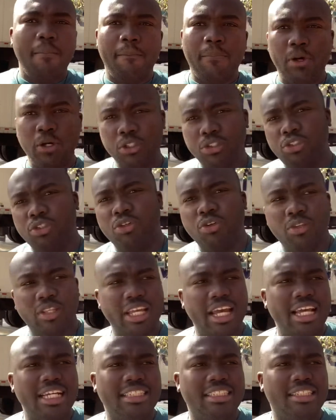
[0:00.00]
personal
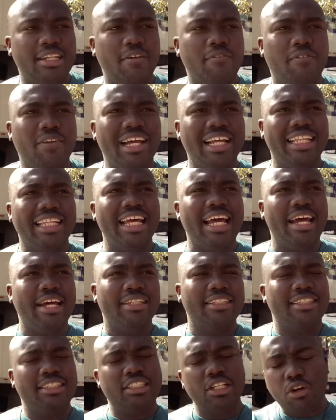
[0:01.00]
things, stuff like
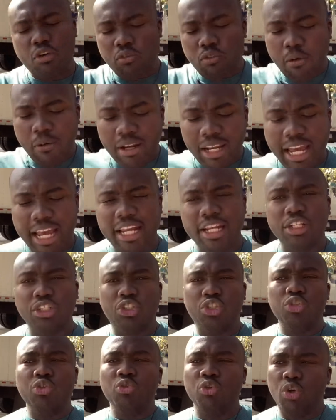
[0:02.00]
that, still related
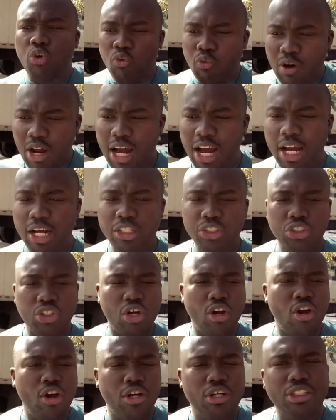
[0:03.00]
to garage
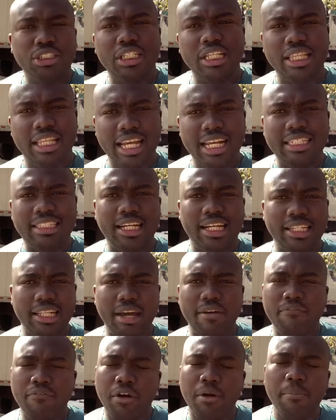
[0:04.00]
cars and things like
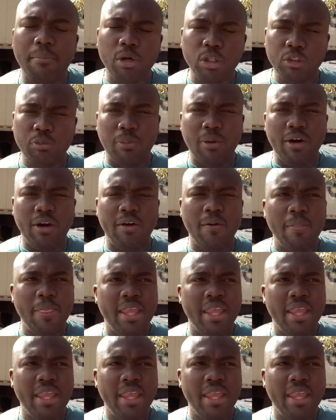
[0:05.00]
that for the most part.